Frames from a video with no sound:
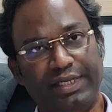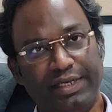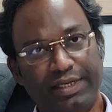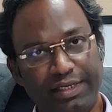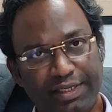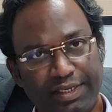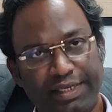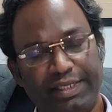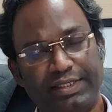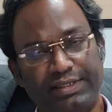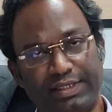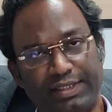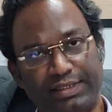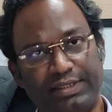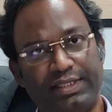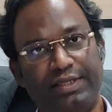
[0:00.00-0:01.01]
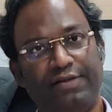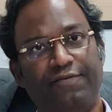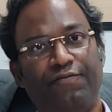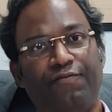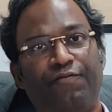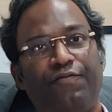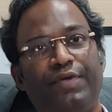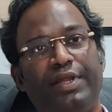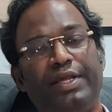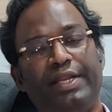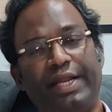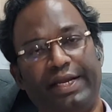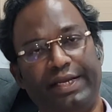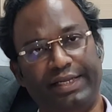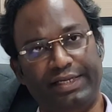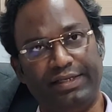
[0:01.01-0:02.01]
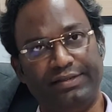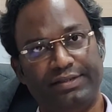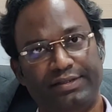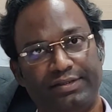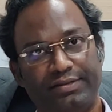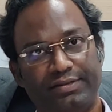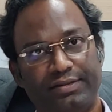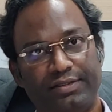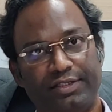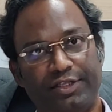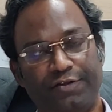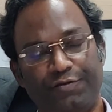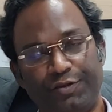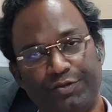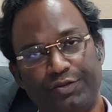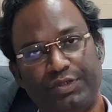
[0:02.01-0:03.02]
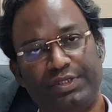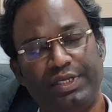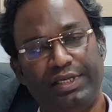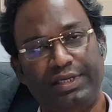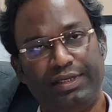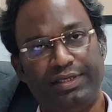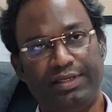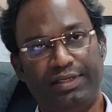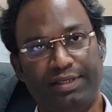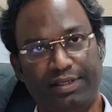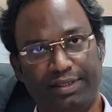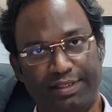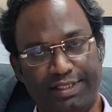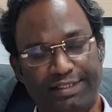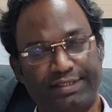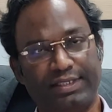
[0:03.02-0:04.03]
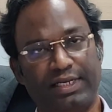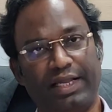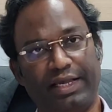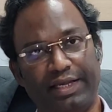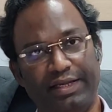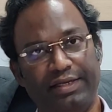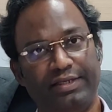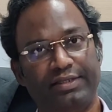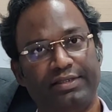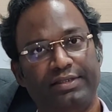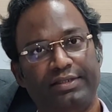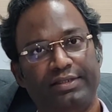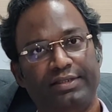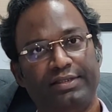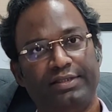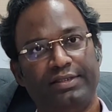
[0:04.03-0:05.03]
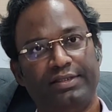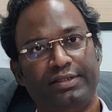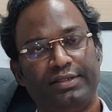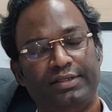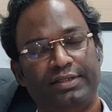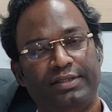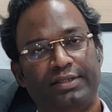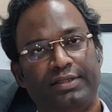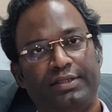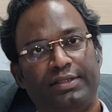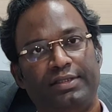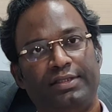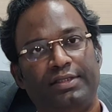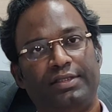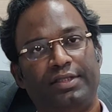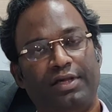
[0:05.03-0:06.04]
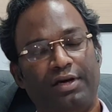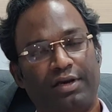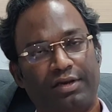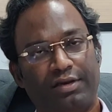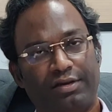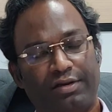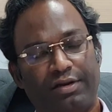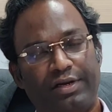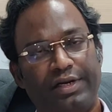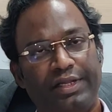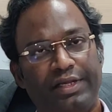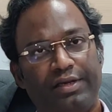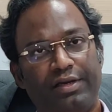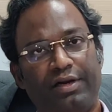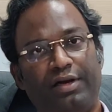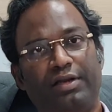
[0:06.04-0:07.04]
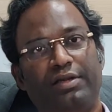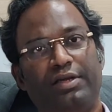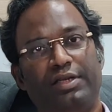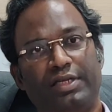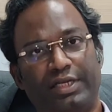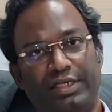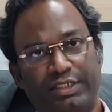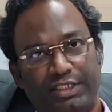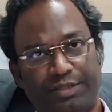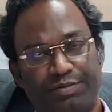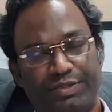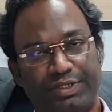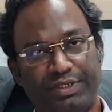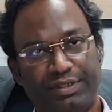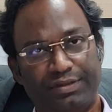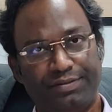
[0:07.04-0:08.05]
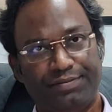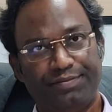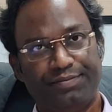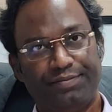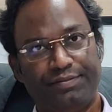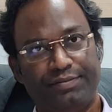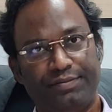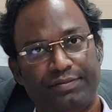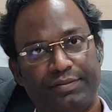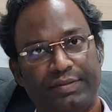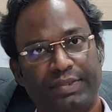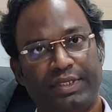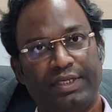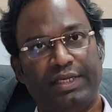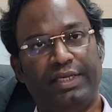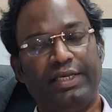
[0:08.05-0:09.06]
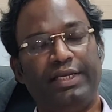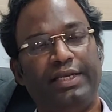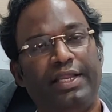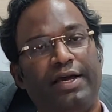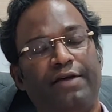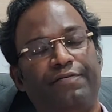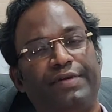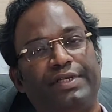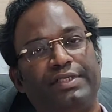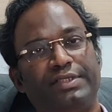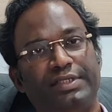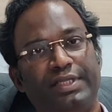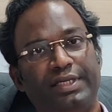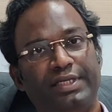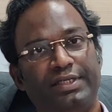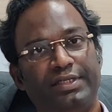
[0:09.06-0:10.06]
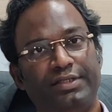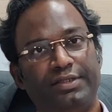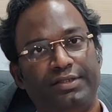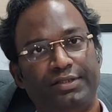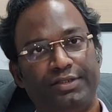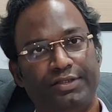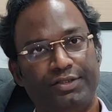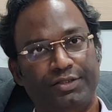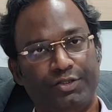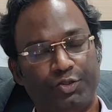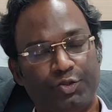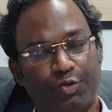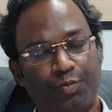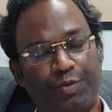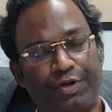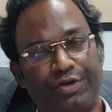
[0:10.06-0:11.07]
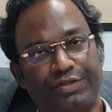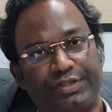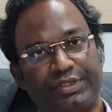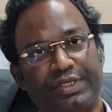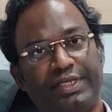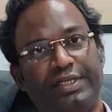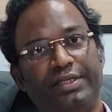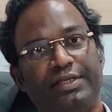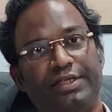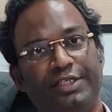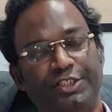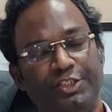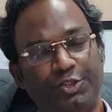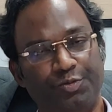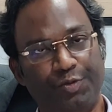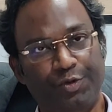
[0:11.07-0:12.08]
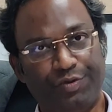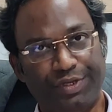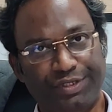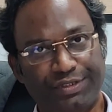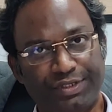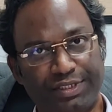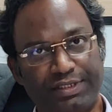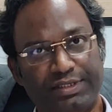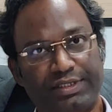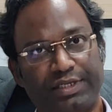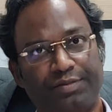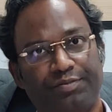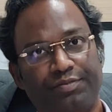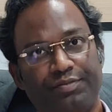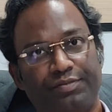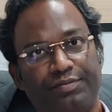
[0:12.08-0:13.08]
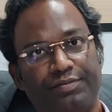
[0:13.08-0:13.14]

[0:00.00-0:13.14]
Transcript: increases the free radicals. If you see the slide, the chronic alcohol consumption, it affects the superoxide dismutase enzyme,